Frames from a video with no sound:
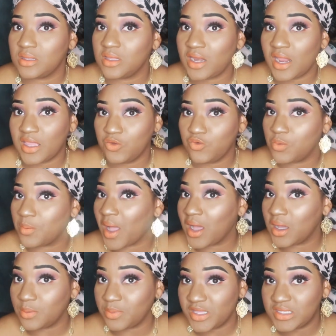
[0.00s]
that I eat with my
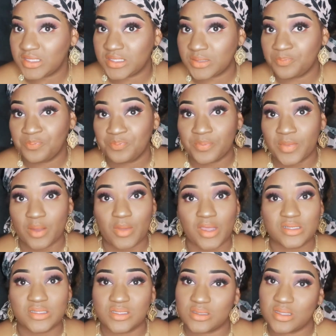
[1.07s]
hummus, but
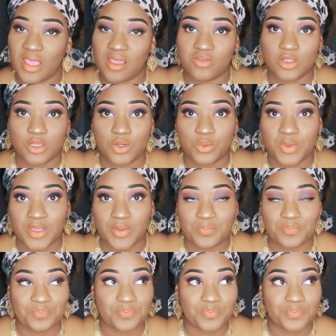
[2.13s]
I just have a little bit.